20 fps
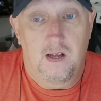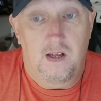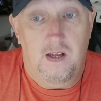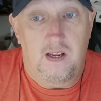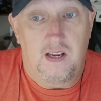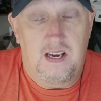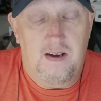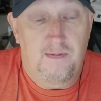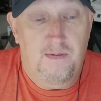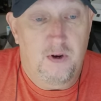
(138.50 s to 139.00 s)

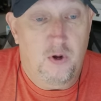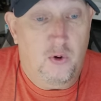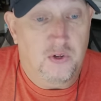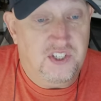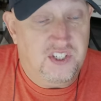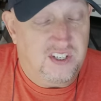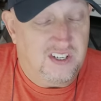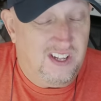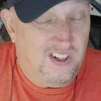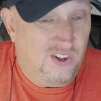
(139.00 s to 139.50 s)
even though
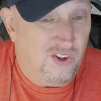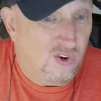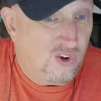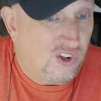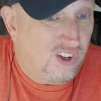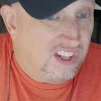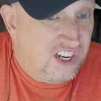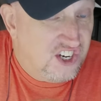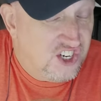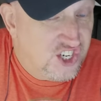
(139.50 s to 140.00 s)
it's a little
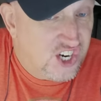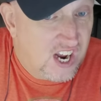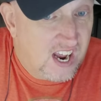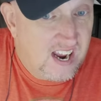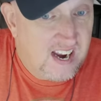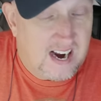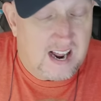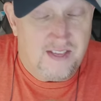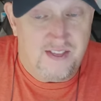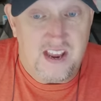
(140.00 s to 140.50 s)

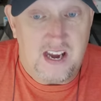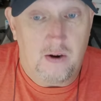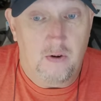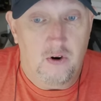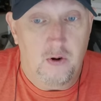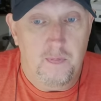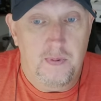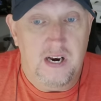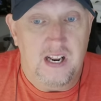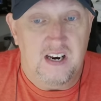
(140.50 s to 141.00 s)
cliche, I think it would
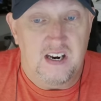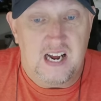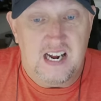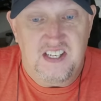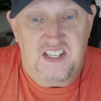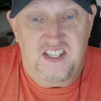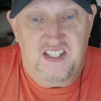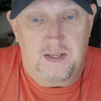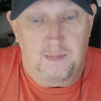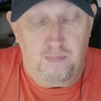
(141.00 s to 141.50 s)
have been a nice
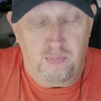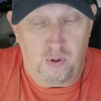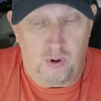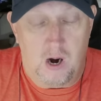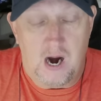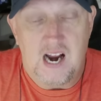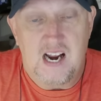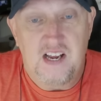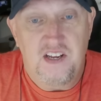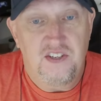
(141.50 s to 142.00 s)

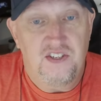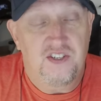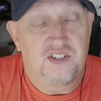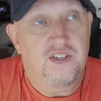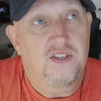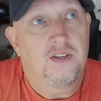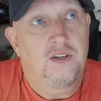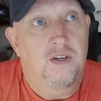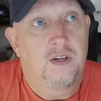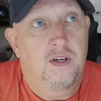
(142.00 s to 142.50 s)
surprise,